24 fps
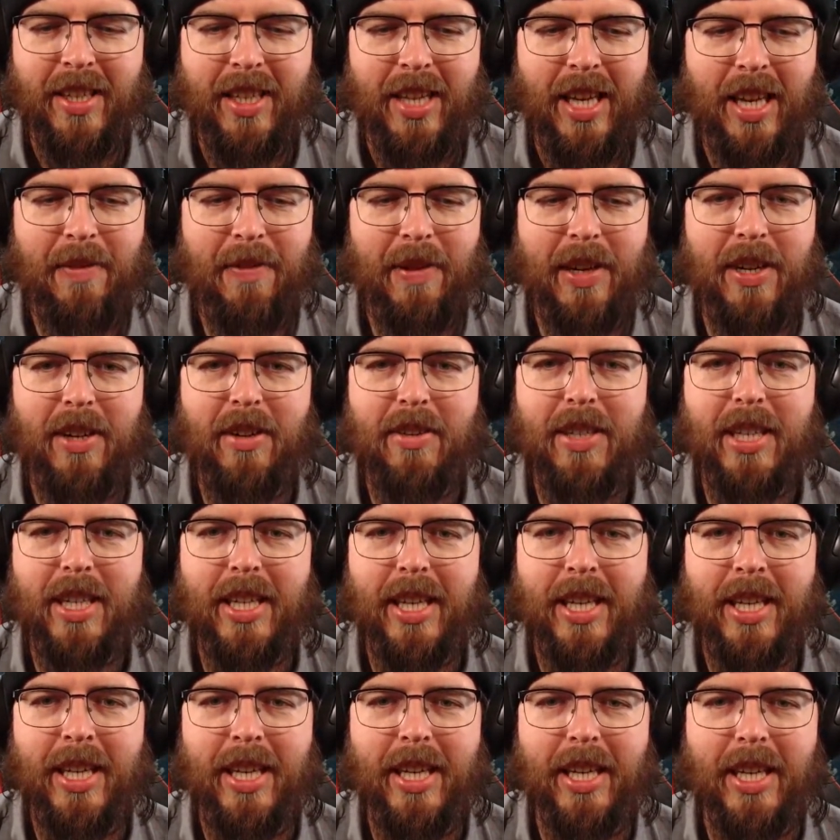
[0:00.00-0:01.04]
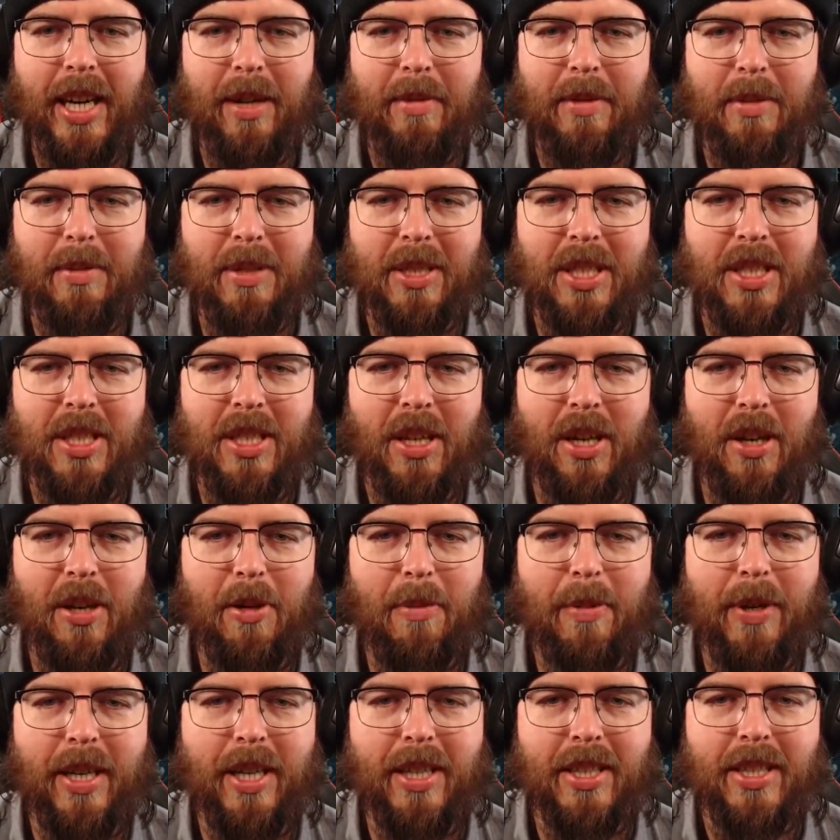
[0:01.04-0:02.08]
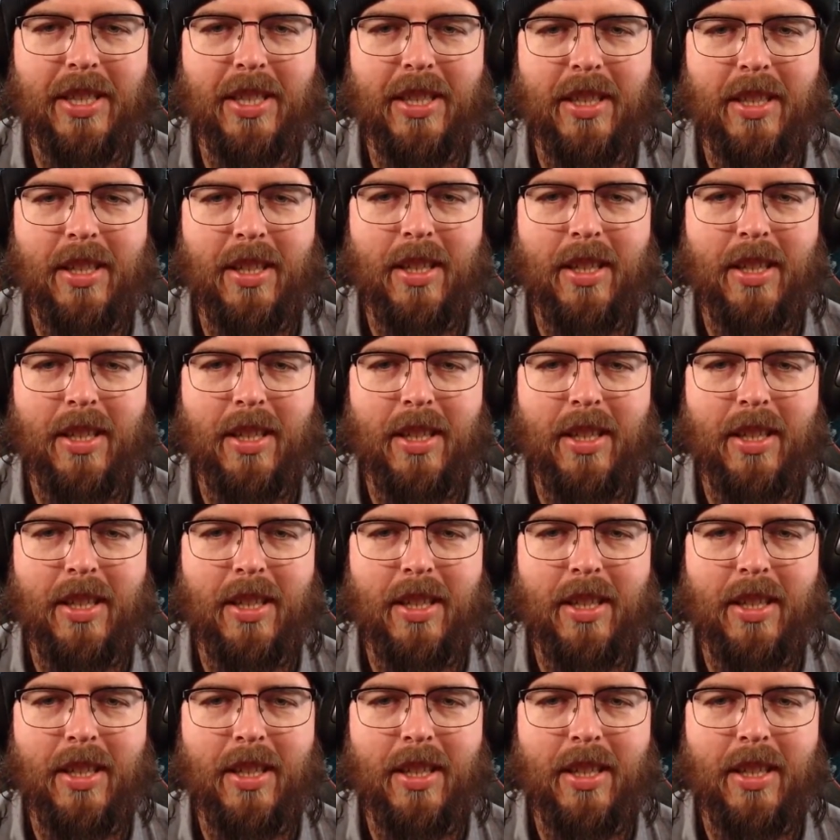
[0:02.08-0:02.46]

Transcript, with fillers: If I don't get a hit, I'm gonna be so pissed.